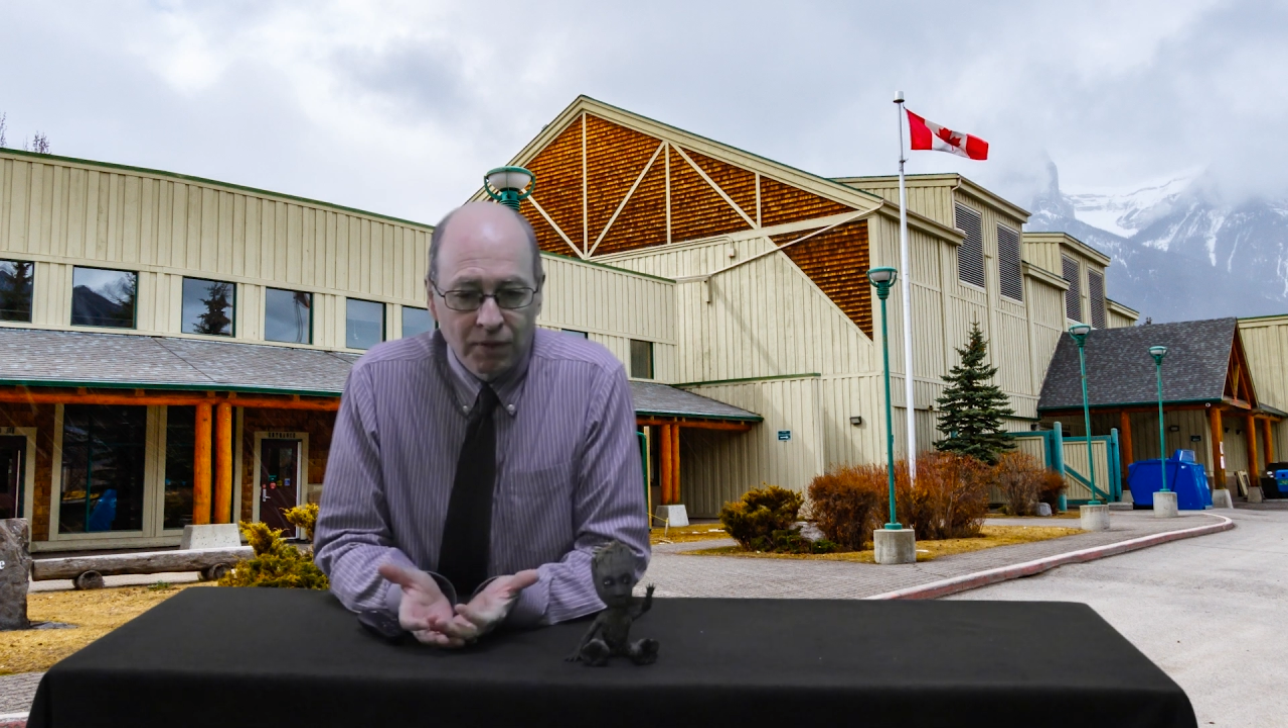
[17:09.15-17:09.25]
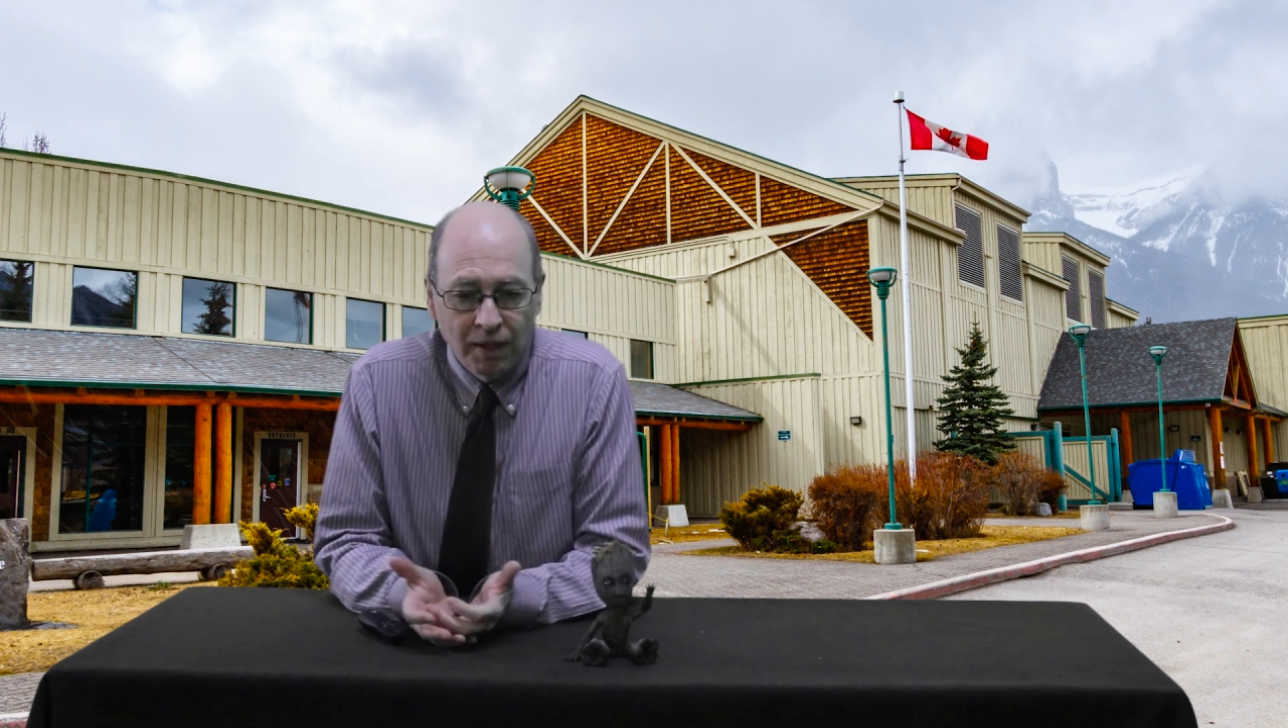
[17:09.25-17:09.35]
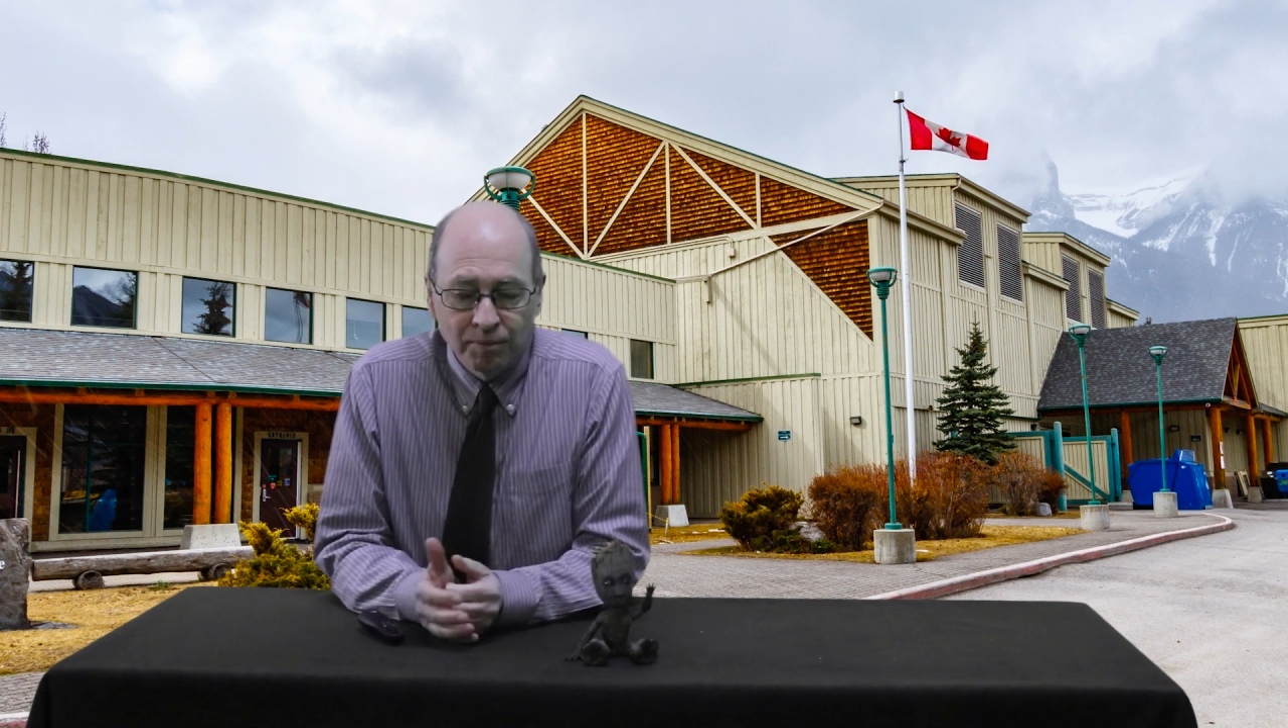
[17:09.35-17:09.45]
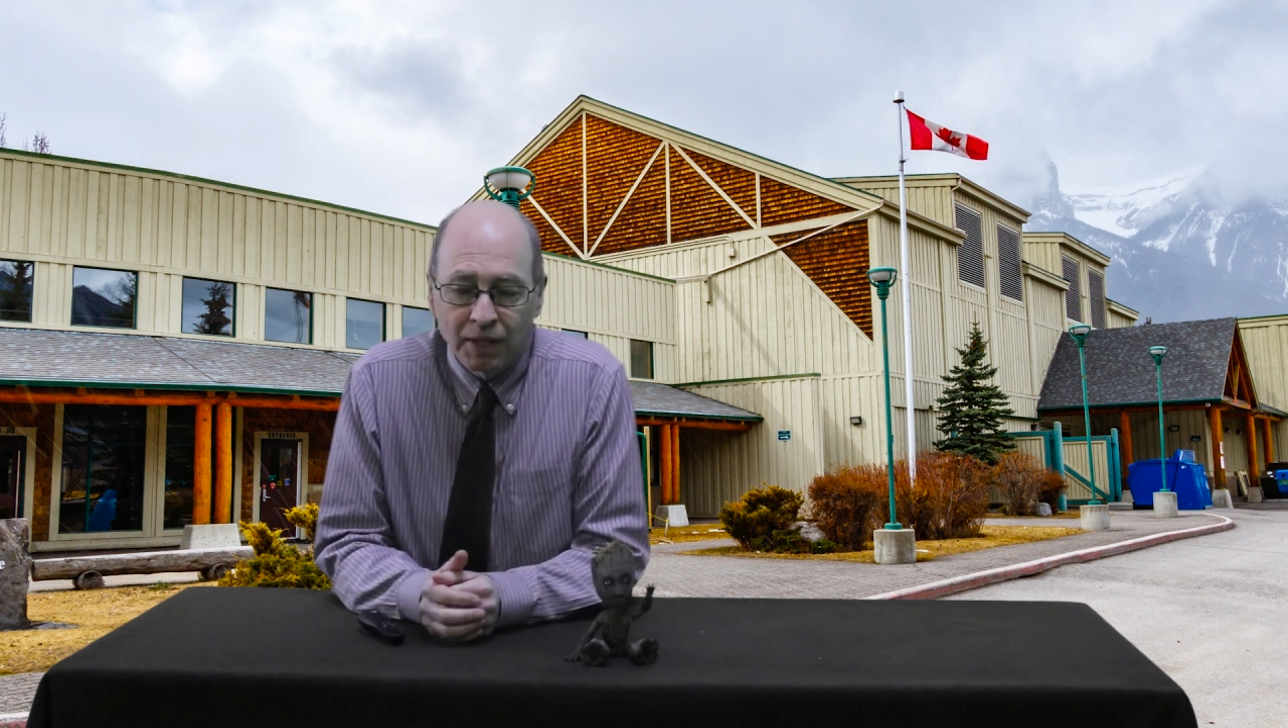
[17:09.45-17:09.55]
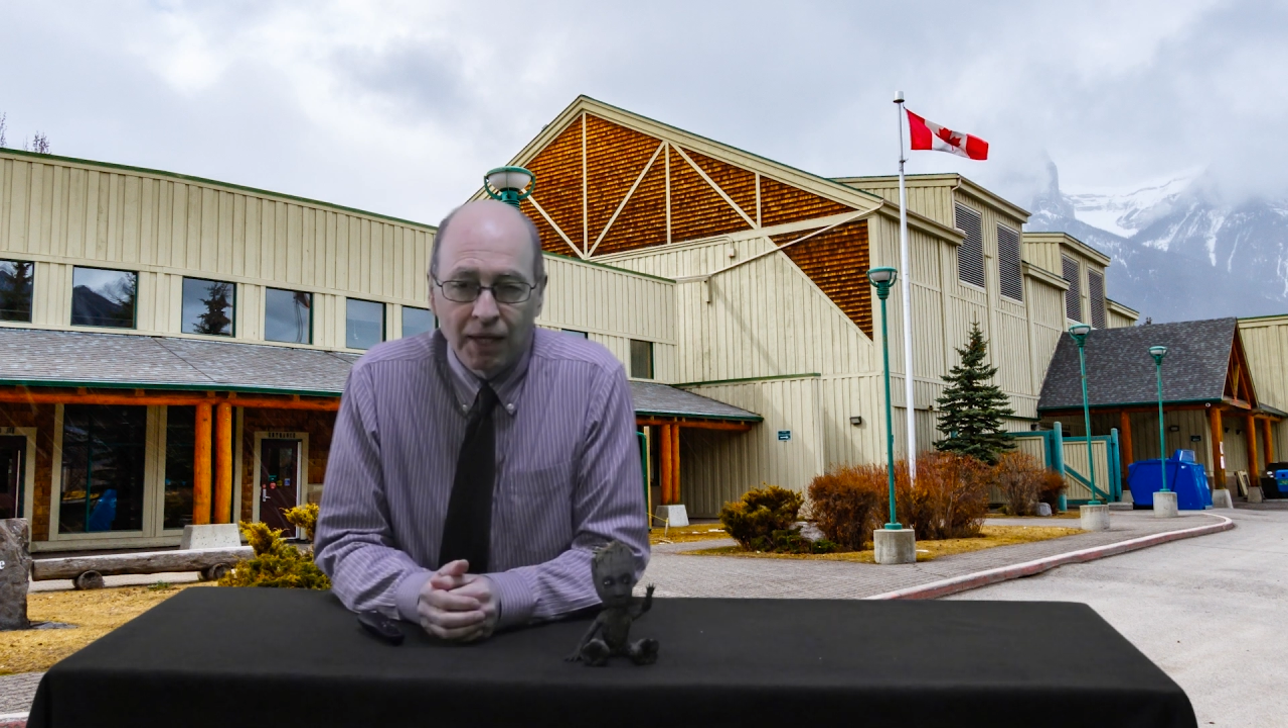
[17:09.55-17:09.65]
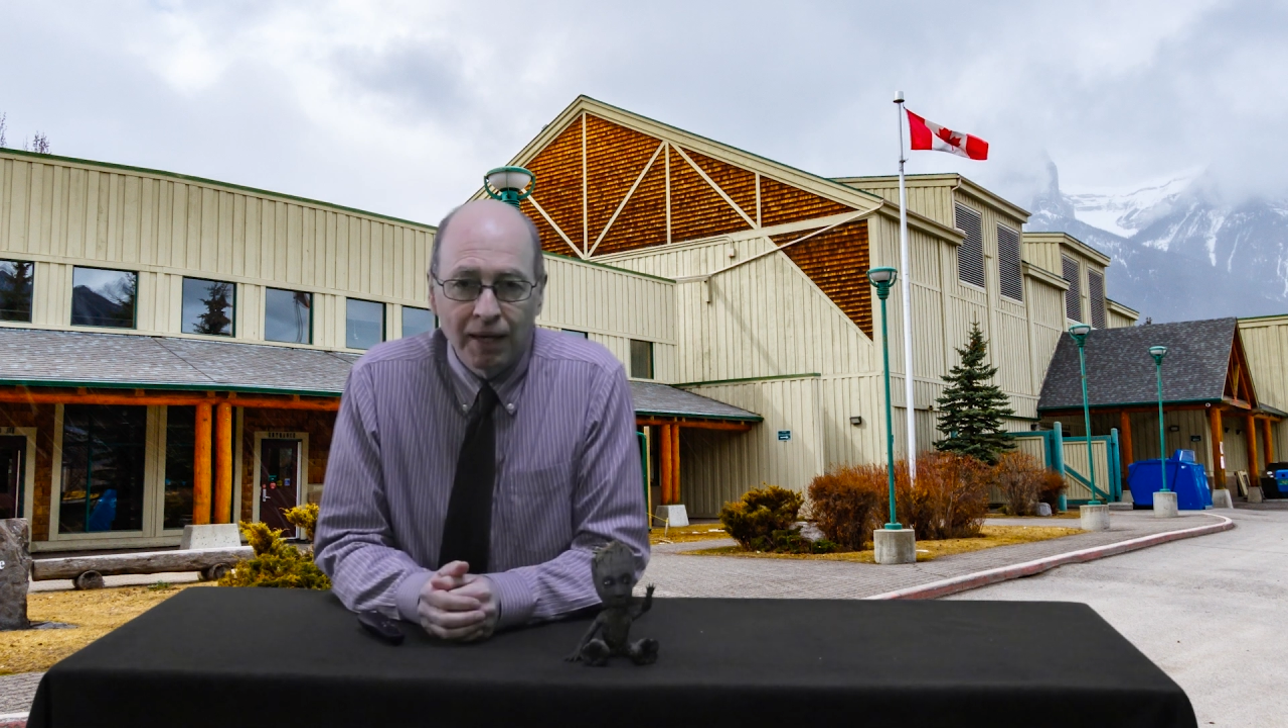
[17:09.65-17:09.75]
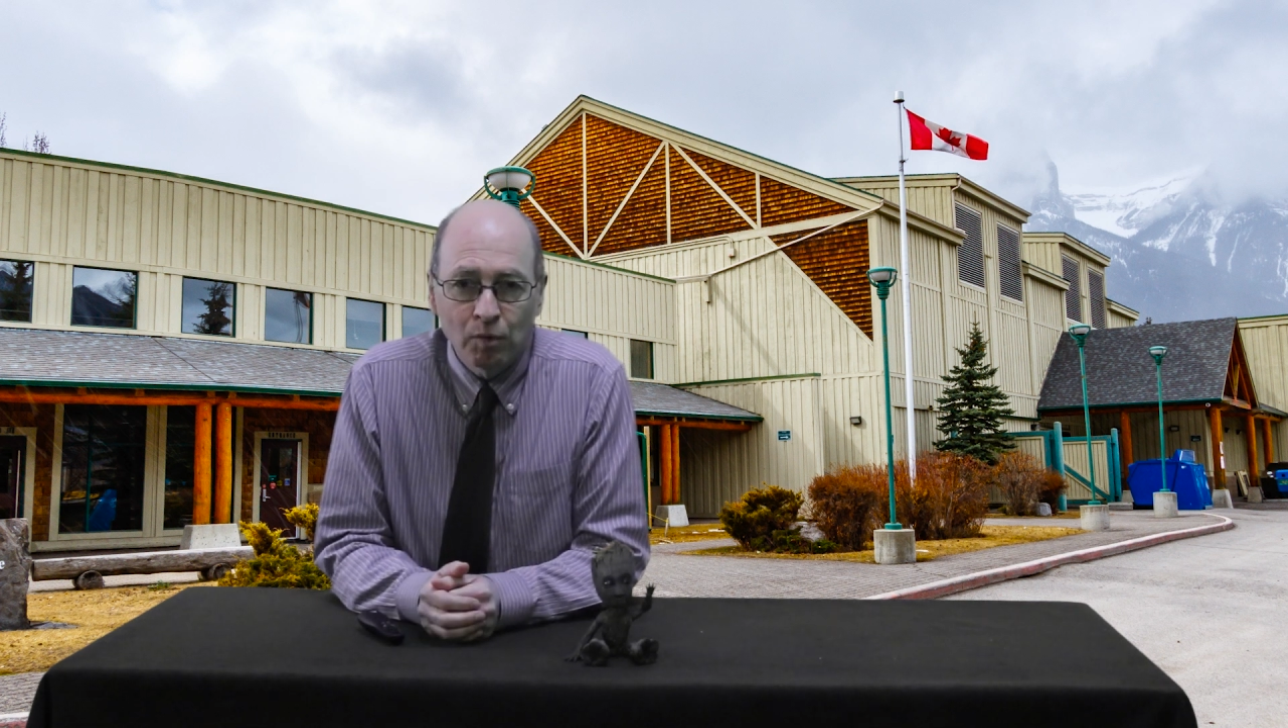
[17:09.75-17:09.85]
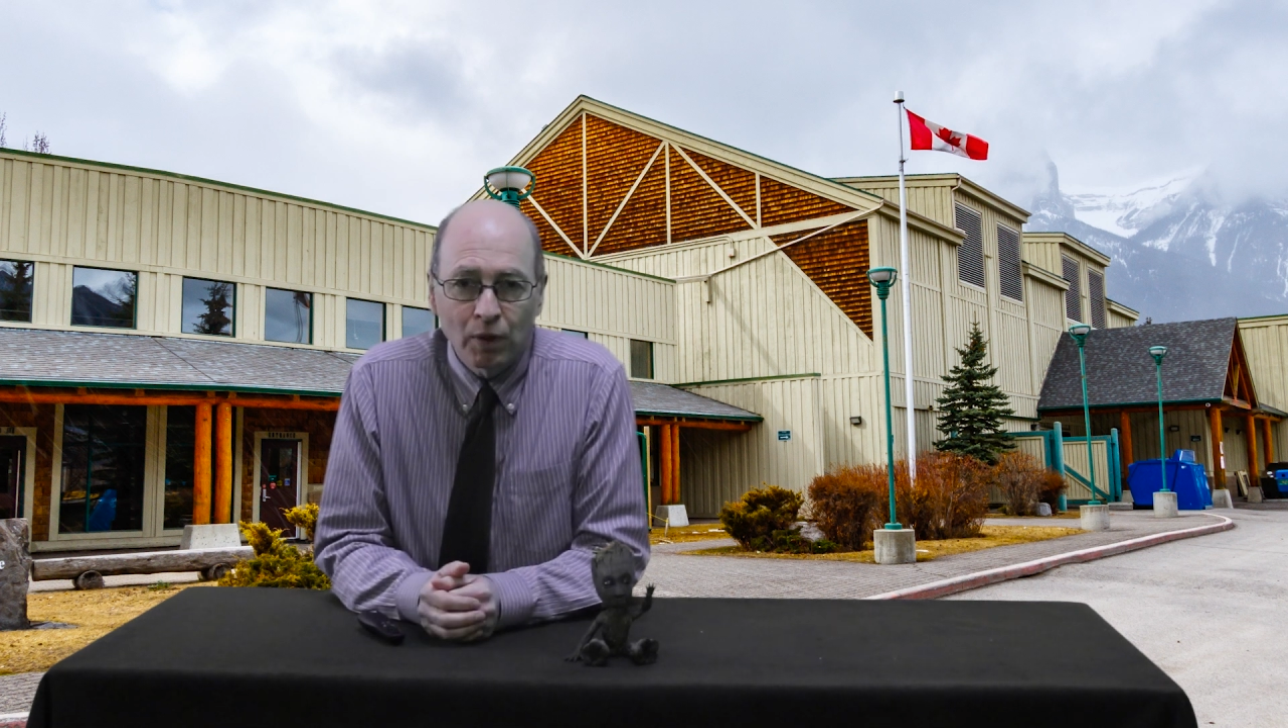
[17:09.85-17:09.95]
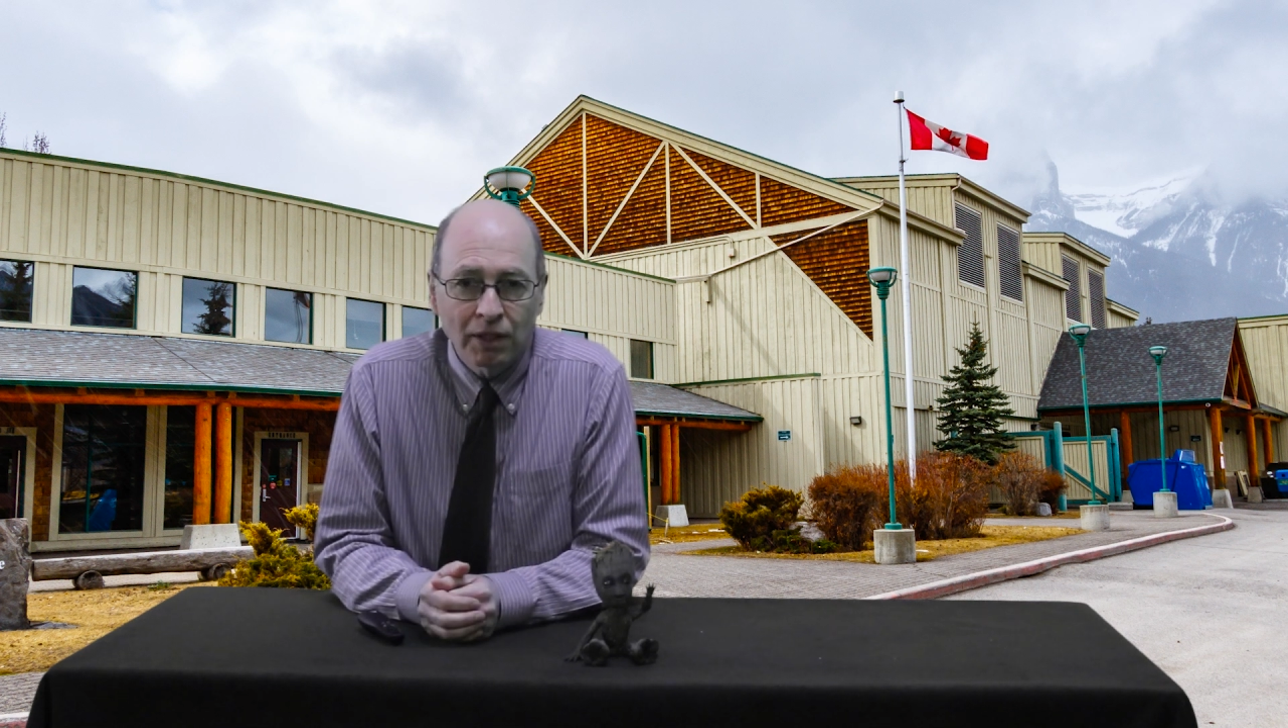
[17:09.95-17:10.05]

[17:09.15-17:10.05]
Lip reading: to Canmore